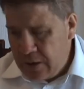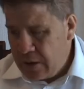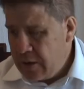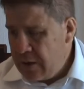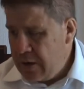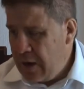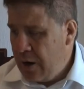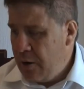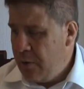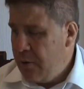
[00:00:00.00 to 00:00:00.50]

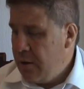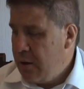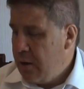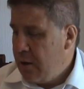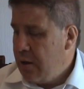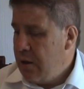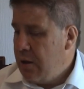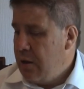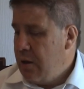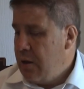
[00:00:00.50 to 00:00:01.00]
Now,
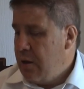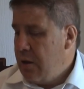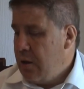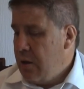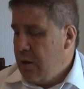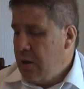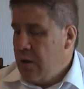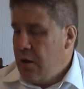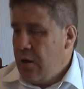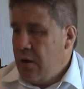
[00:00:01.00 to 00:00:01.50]

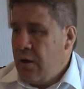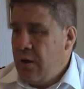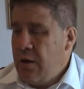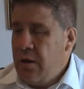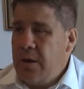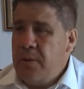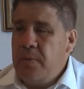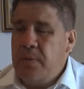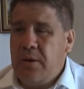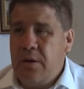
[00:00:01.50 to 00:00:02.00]

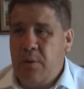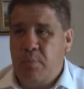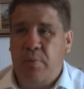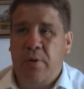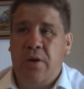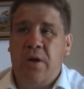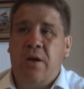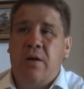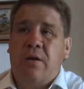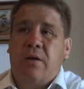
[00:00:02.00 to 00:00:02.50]
uh, in the
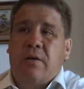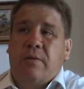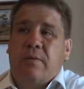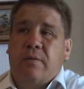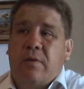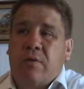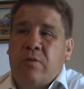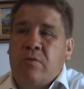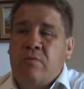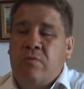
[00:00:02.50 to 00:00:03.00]
debate,
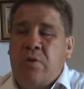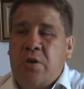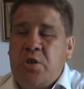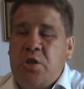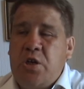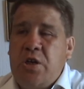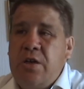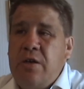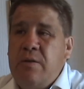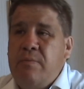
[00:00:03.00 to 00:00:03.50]

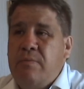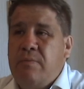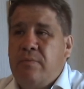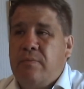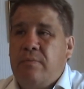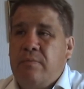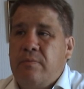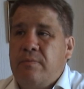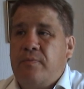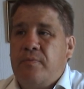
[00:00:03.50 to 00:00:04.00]
Rashid
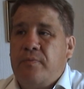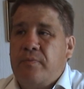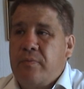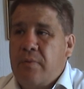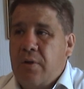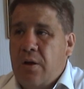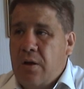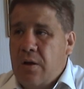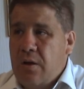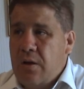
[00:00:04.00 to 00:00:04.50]

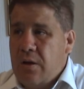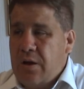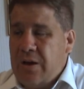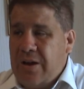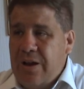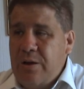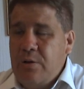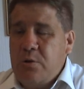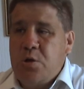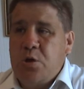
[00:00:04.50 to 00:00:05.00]

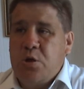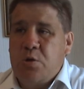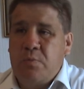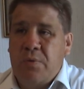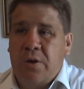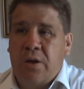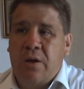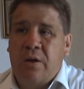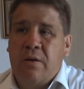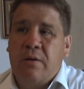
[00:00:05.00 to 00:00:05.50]
counters
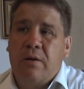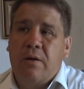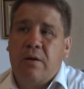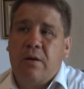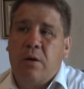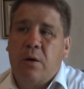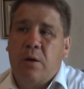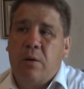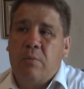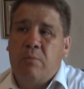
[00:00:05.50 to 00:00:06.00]
me
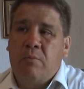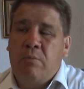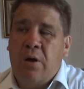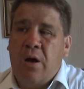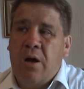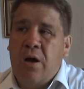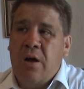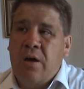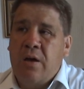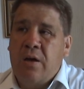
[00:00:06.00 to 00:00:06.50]

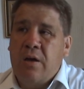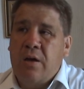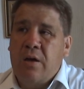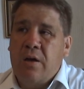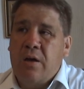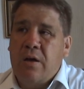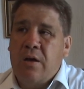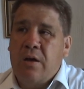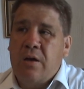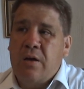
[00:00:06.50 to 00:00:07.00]
by.
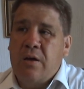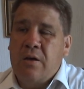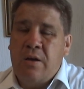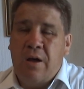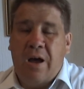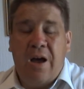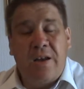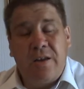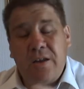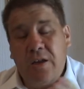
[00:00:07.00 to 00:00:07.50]

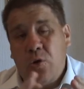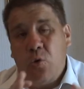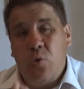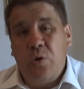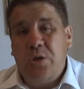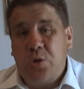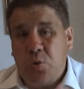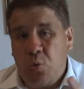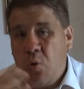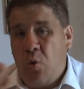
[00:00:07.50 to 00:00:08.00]
Now, I didn't go
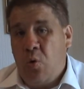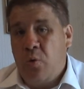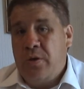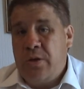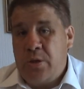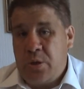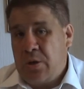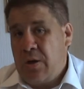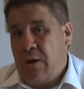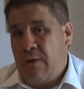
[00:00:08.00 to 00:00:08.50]
into all
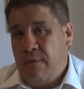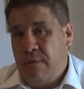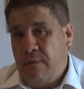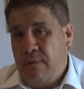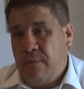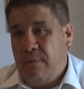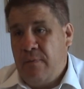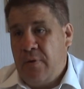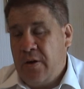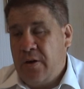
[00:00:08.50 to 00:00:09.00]
this stuff.
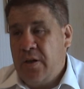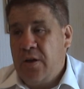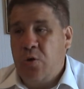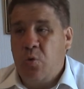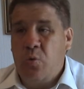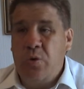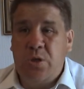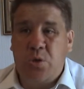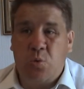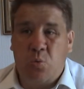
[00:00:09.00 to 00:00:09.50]
I didn't
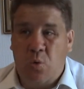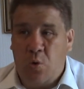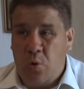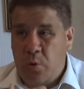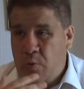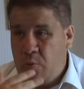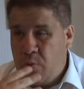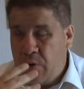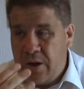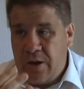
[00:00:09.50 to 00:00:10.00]
go into all
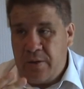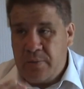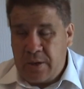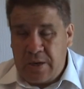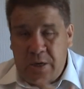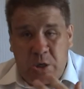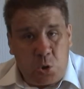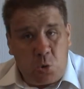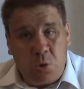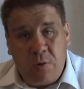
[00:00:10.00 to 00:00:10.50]
the ra- the
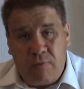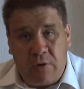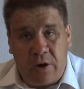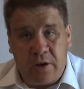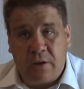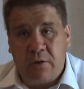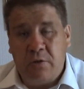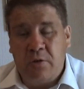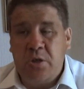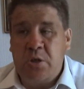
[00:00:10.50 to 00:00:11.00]
history of
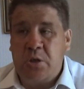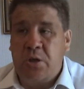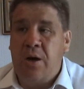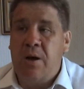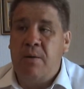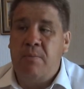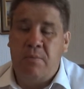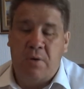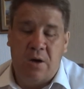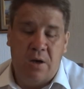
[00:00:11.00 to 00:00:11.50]
radical
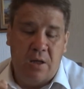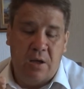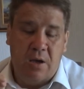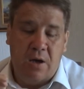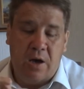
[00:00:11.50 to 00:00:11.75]
Islam.